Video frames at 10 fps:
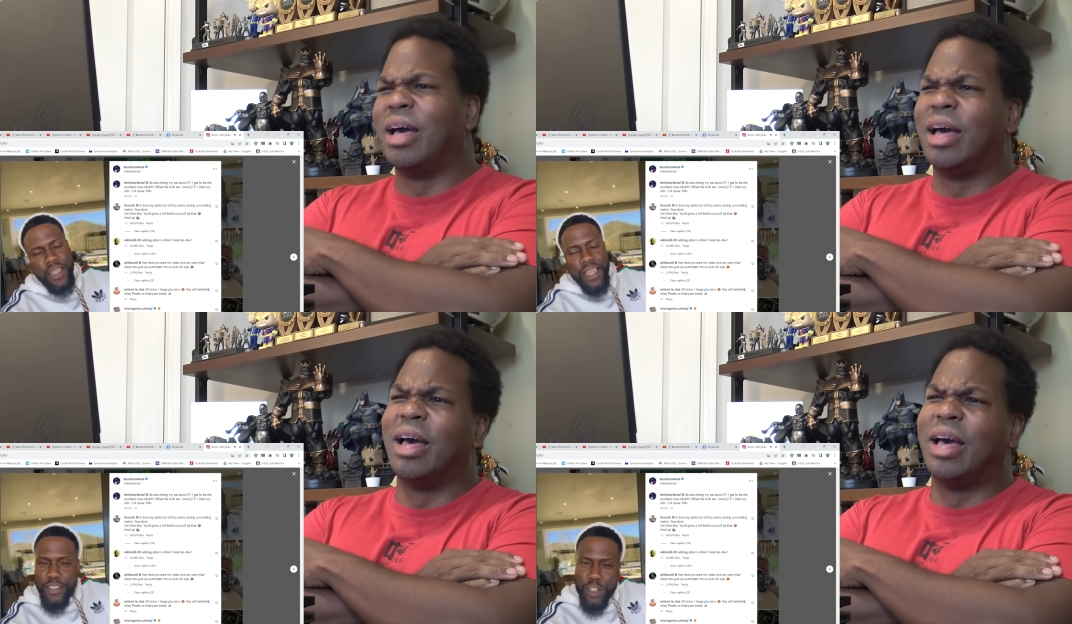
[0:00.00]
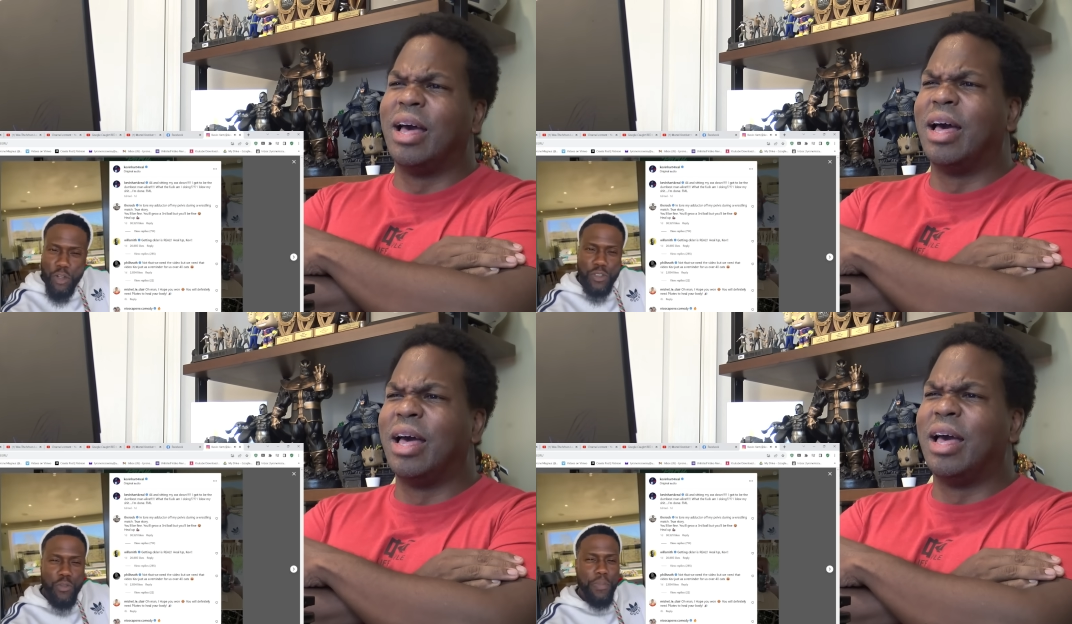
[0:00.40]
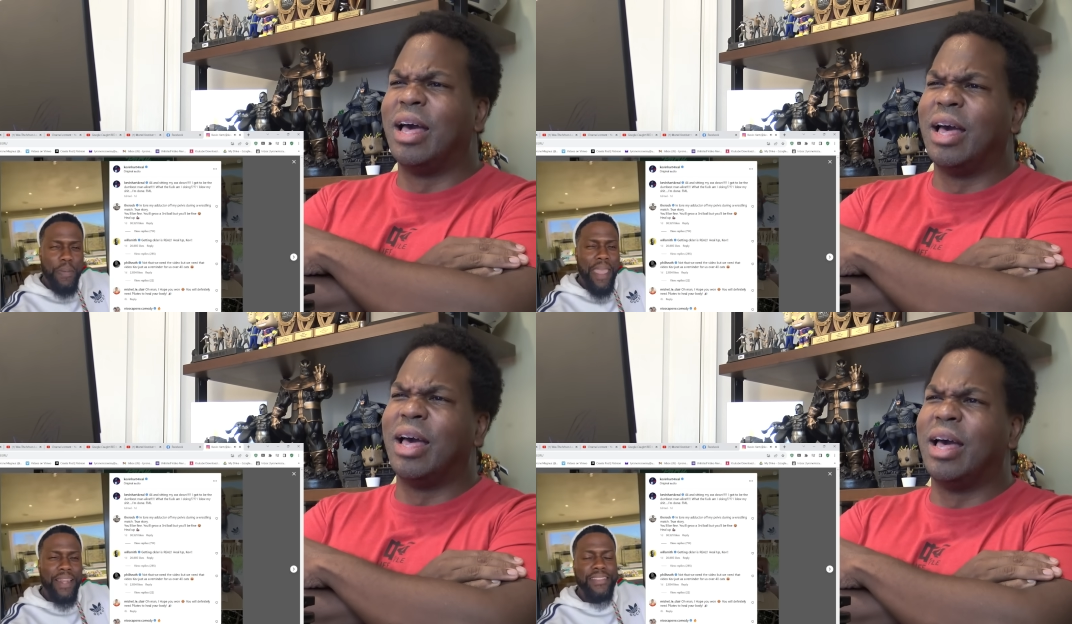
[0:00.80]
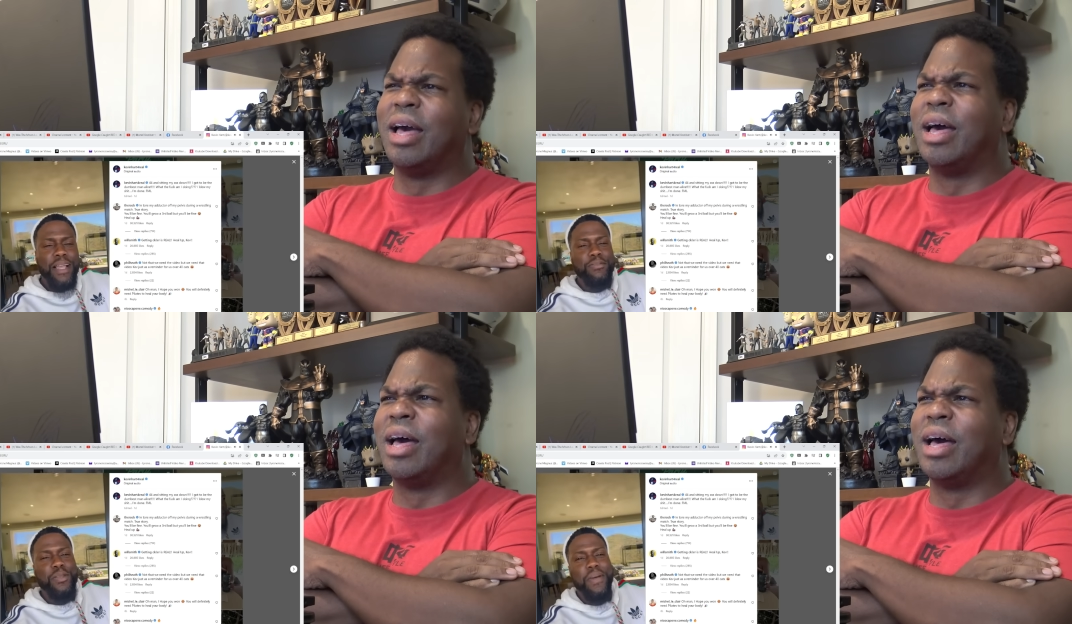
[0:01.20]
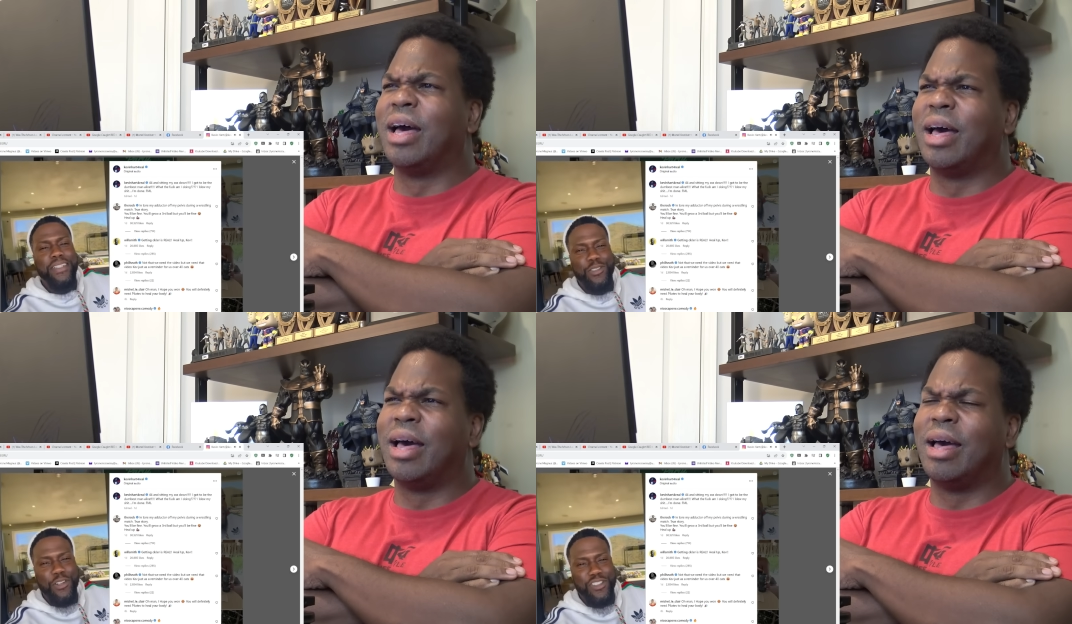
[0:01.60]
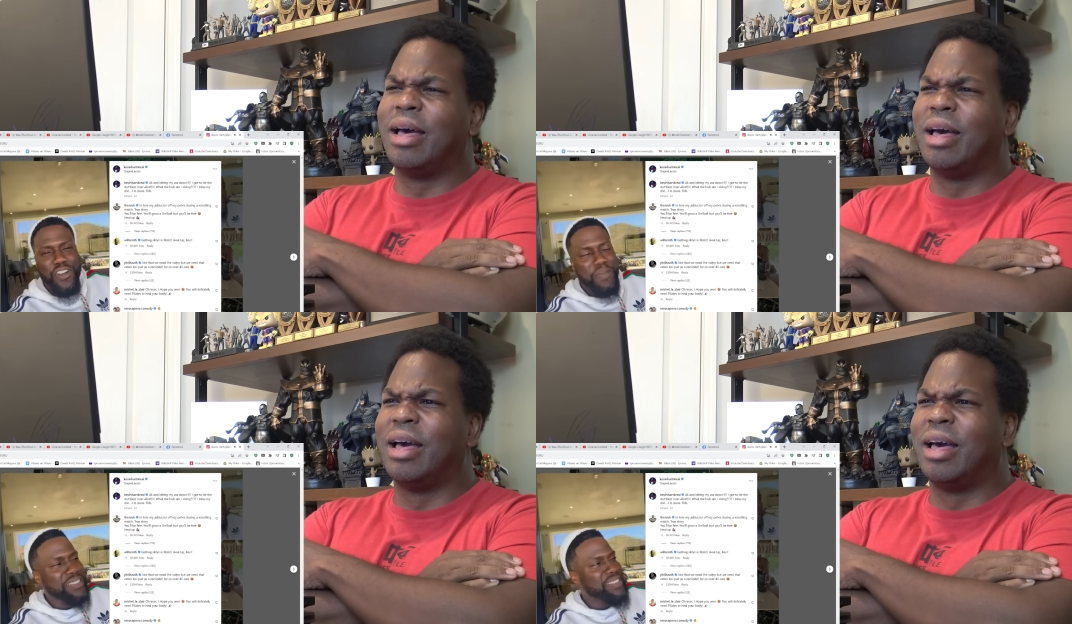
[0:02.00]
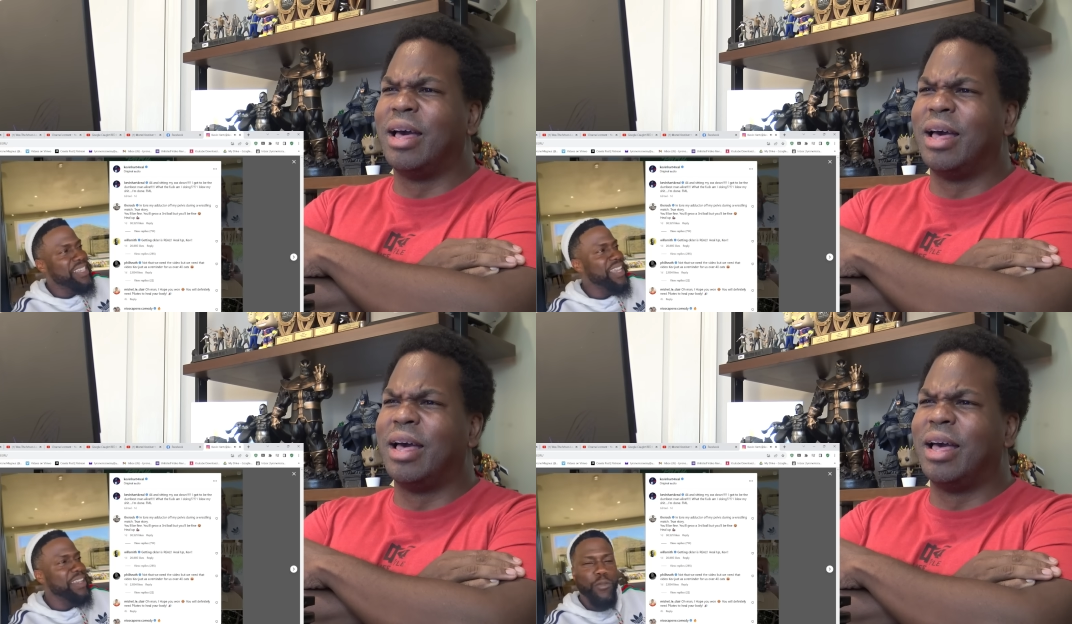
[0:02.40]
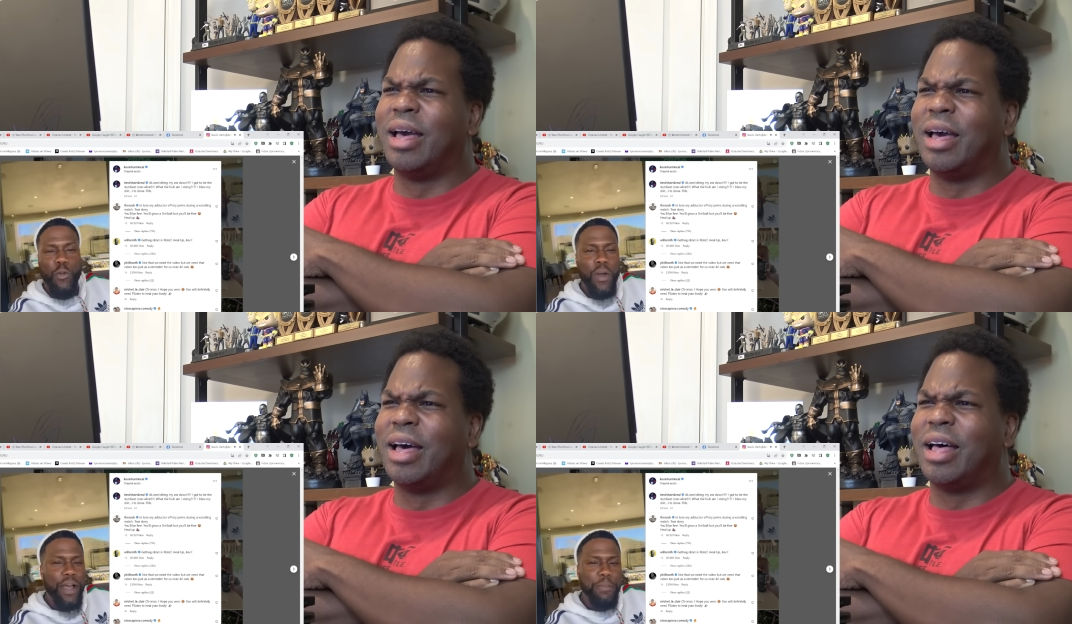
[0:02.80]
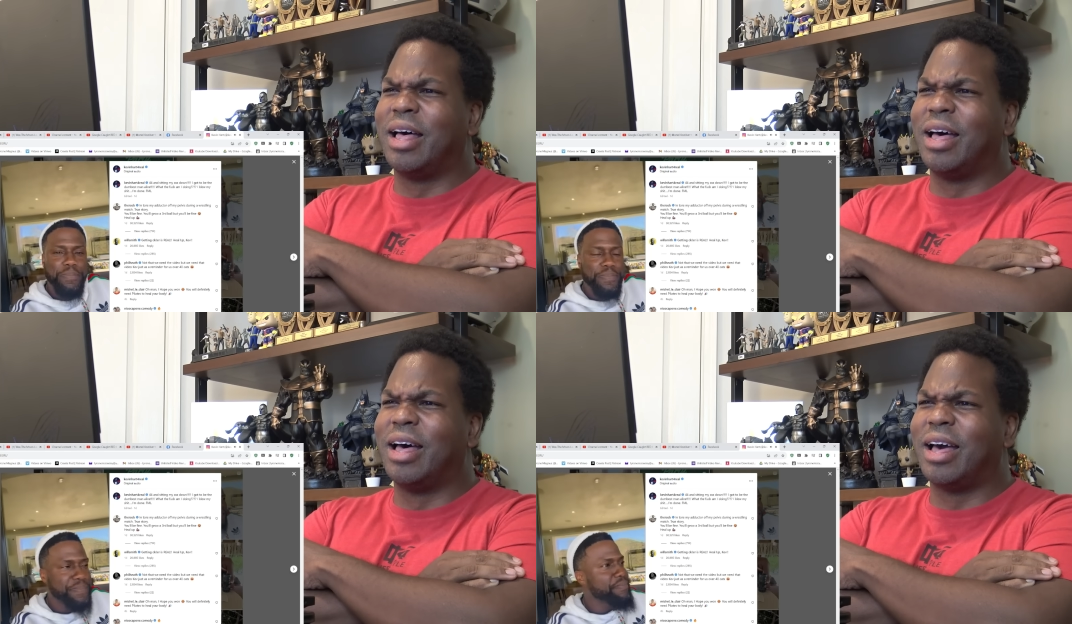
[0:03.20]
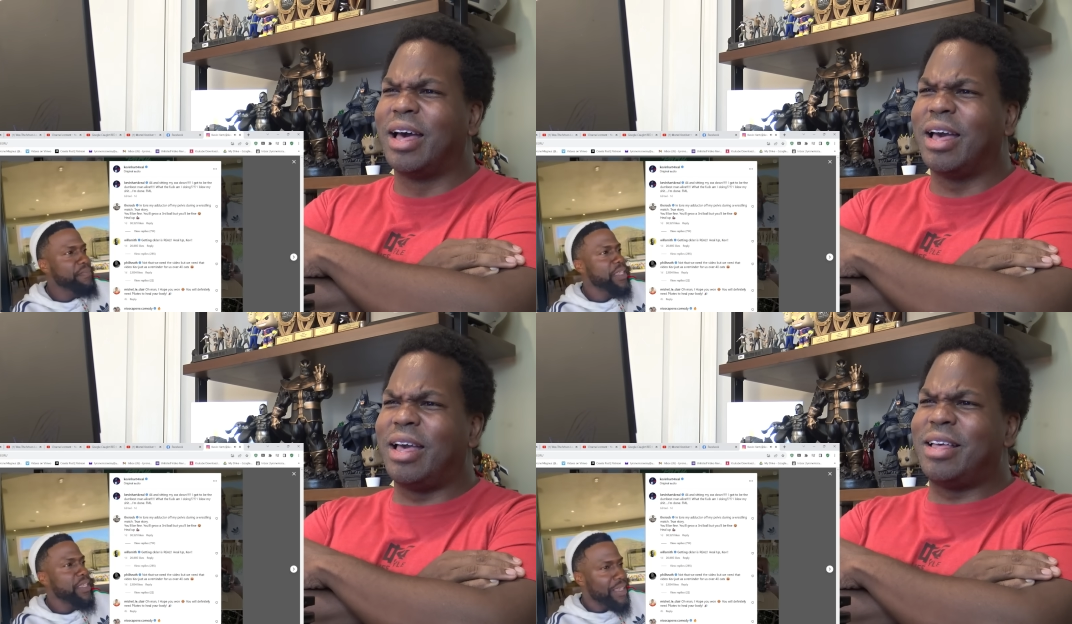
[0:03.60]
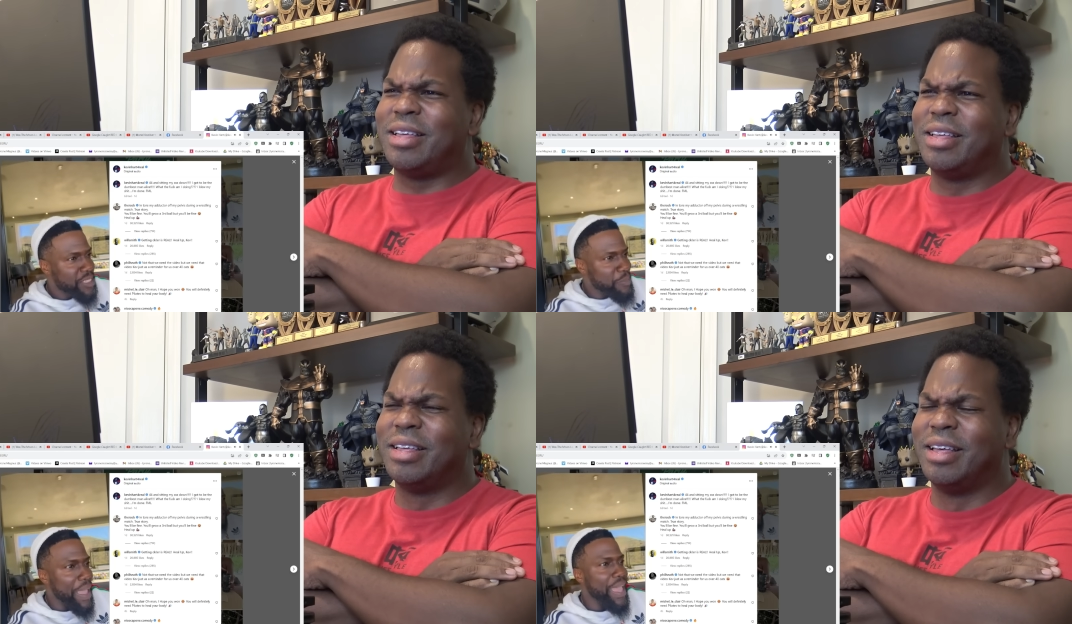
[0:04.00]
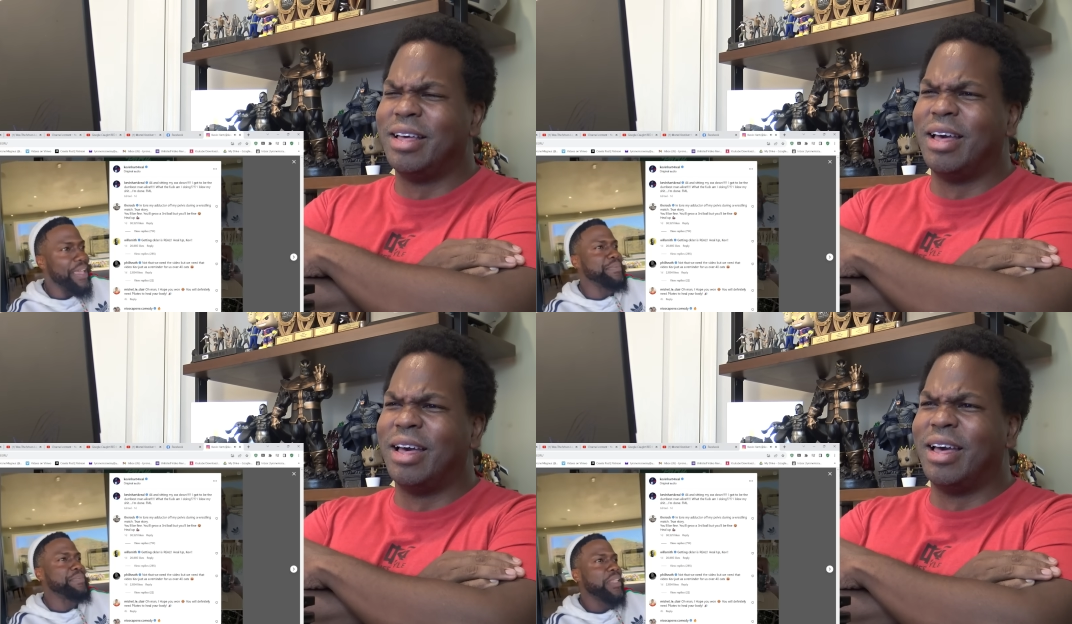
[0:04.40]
Speaker 1: you know it's going to be bad. Anytime somebody starts off by saying, well, it's bad.